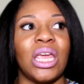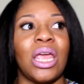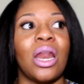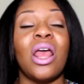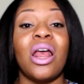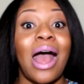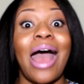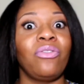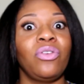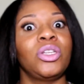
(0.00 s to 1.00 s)
it,
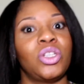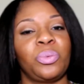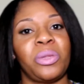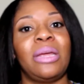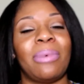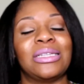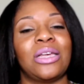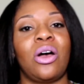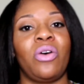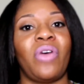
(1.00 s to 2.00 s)
I really just played
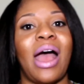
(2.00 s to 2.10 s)
myself.